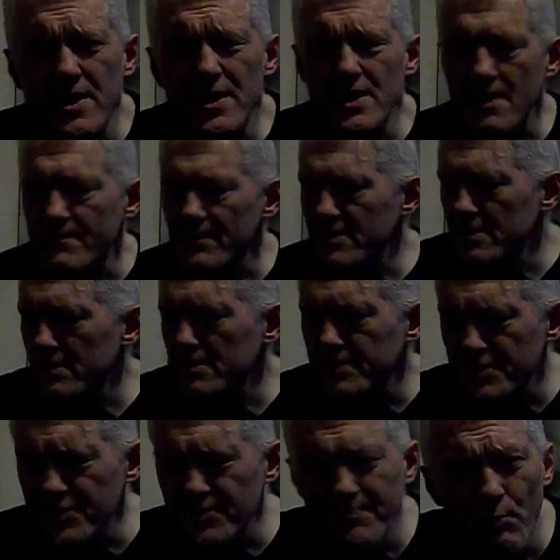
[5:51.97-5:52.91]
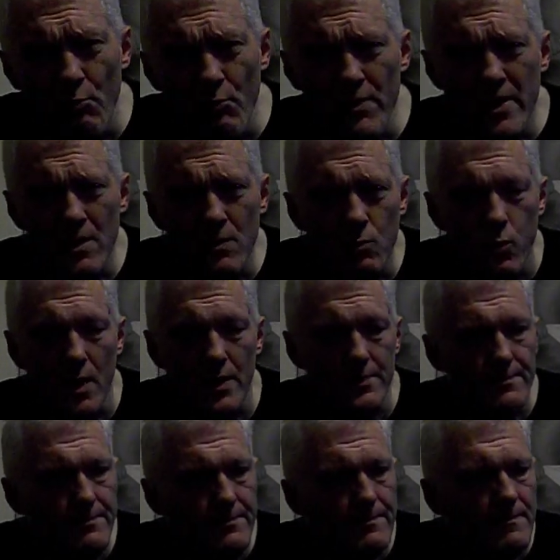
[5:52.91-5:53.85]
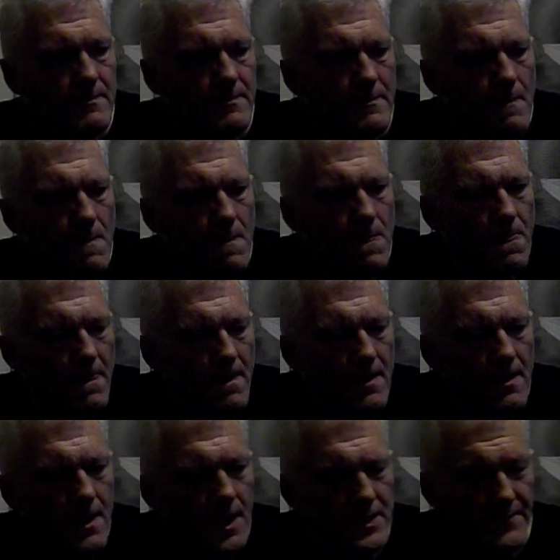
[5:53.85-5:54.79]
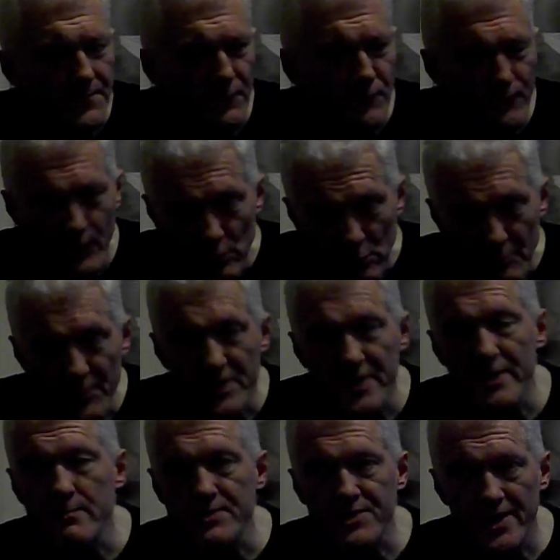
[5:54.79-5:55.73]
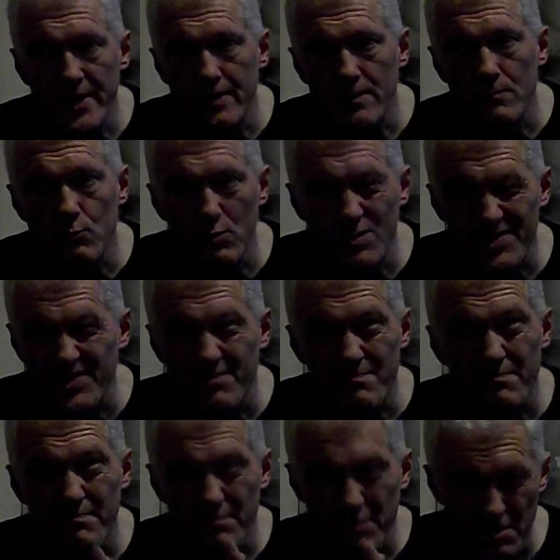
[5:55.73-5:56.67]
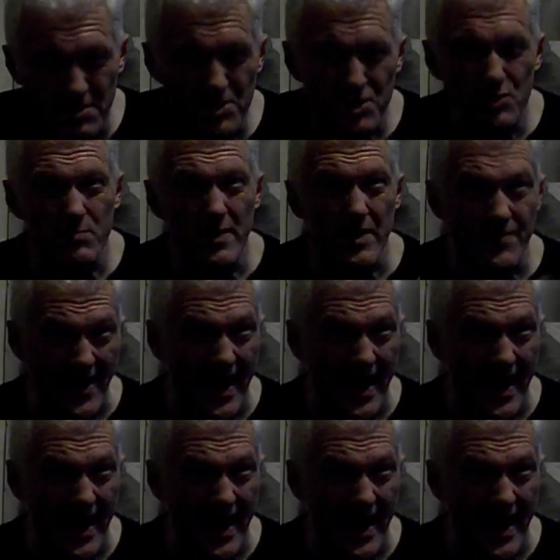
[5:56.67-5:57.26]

think he ever did a disappointing one. And if the film that he was in wasn't possibly